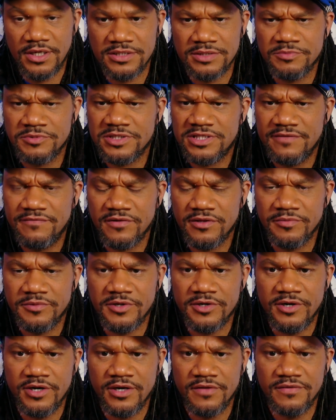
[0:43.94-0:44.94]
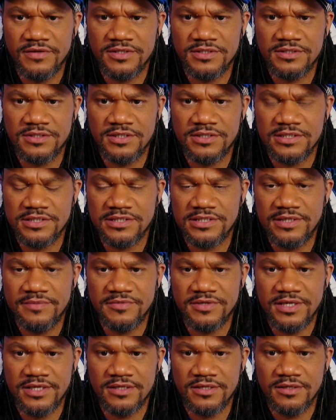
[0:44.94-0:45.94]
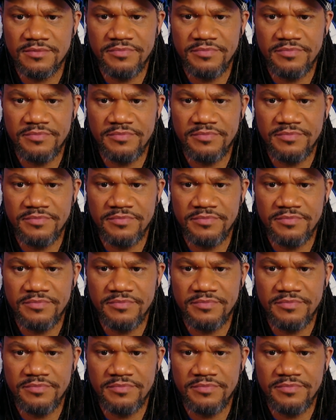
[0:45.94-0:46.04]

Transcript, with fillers: uh, specifically regarding this his attempt at